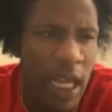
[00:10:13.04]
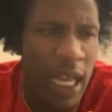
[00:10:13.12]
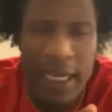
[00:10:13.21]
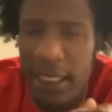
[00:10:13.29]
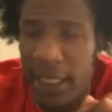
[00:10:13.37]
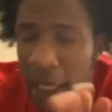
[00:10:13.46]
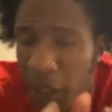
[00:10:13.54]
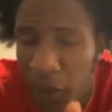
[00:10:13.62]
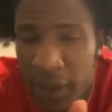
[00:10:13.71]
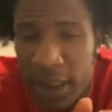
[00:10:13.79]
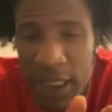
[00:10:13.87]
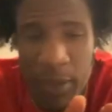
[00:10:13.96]
I didn't care
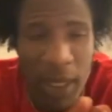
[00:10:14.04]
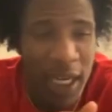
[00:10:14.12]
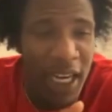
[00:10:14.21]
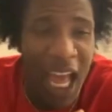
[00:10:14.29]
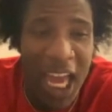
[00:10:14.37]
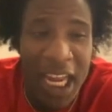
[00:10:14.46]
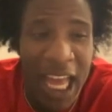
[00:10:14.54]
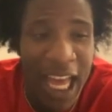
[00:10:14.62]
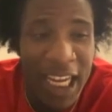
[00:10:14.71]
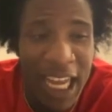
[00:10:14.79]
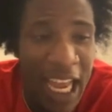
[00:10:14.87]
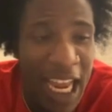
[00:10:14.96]
what team. I
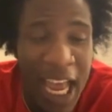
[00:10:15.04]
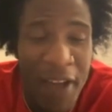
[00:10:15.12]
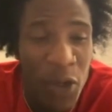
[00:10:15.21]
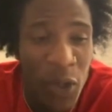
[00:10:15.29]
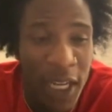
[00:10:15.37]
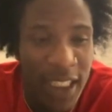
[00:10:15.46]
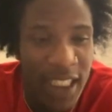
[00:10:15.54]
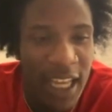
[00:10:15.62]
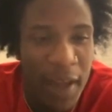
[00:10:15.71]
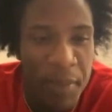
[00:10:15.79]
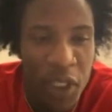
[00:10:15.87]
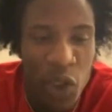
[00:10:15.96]
didn't have no idea.
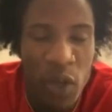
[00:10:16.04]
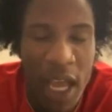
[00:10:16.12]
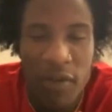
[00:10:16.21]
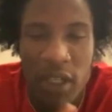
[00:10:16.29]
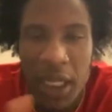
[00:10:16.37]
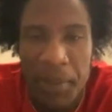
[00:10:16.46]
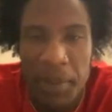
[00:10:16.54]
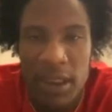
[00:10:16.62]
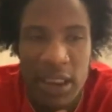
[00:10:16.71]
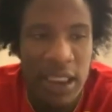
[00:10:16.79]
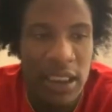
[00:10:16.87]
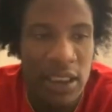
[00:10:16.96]
I mean, you have a couple of
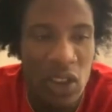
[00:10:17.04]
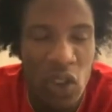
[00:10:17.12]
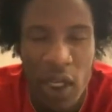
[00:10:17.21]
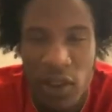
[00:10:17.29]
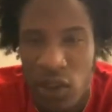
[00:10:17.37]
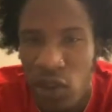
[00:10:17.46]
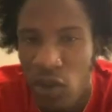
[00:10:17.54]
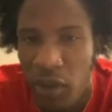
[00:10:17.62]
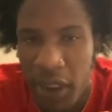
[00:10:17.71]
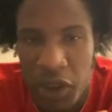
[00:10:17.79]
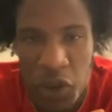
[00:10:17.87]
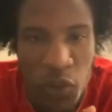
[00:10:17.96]
teams talk to you or
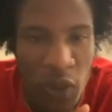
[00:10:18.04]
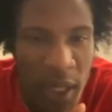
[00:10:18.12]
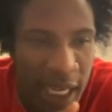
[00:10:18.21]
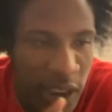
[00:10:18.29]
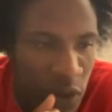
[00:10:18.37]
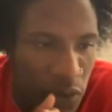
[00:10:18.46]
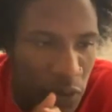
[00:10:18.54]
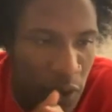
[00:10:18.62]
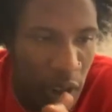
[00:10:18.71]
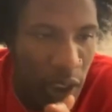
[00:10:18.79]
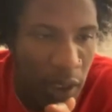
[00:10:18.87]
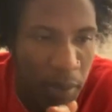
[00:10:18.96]
hit you up, ask you
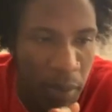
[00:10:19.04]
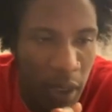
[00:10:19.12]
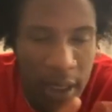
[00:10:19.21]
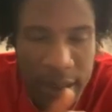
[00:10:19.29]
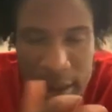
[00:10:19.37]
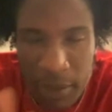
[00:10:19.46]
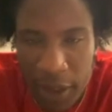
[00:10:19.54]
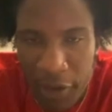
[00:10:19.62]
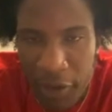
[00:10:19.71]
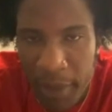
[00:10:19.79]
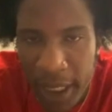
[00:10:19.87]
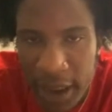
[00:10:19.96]
for some
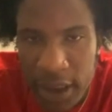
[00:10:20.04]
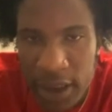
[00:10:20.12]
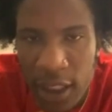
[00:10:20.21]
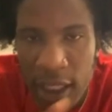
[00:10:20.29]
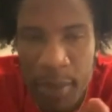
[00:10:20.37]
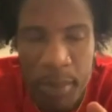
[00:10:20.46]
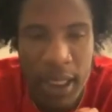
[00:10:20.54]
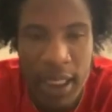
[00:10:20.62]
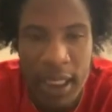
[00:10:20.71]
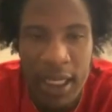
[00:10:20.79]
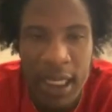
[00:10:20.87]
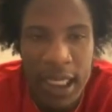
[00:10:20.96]
information,
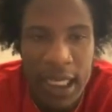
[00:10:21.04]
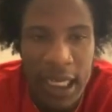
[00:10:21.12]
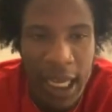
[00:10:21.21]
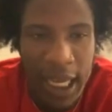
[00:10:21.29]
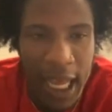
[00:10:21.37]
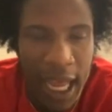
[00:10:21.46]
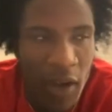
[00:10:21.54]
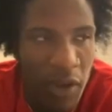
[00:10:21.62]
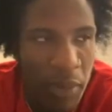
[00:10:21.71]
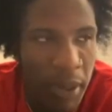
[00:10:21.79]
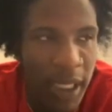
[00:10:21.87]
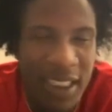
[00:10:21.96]
but like how
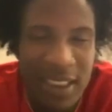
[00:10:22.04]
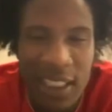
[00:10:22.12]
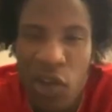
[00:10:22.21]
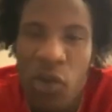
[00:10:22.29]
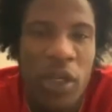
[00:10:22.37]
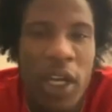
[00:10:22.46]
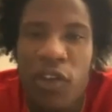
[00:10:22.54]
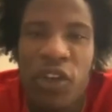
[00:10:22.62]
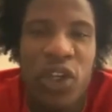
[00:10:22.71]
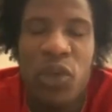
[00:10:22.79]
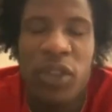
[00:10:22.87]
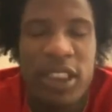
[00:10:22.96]
it pans out, you never
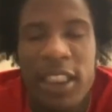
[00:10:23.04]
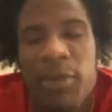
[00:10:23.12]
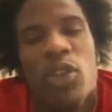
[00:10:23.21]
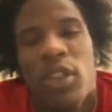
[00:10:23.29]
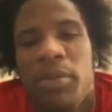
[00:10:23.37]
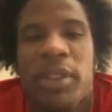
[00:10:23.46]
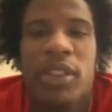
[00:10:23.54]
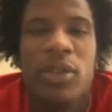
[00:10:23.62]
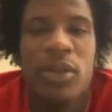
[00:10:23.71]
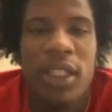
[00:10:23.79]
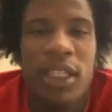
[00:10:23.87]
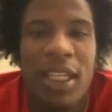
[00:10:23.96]
know what team going to pick
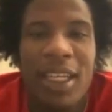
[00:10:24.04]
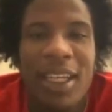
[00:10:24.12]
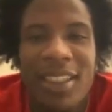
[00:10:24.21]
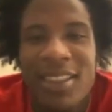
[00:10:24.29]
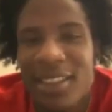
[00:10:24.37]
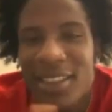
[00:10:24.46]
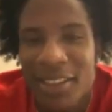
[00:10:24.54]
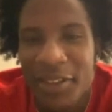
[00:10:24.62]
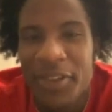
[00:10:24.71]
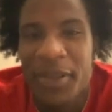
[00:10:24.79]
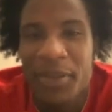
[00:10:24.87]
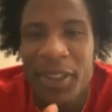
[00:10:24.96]
you up unless
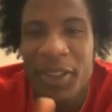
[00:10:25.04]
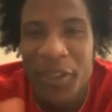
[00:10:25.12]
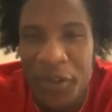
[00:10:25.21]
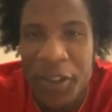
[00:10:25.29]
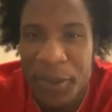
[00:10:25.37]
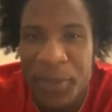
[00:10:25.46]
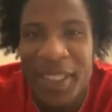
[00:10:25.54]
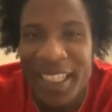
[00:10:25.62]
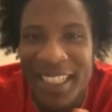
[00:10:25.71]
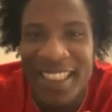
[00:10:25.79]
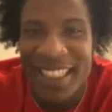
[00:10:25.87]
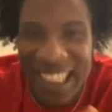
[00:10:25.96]
you feel me. You the first
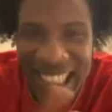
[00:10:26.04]
pick. You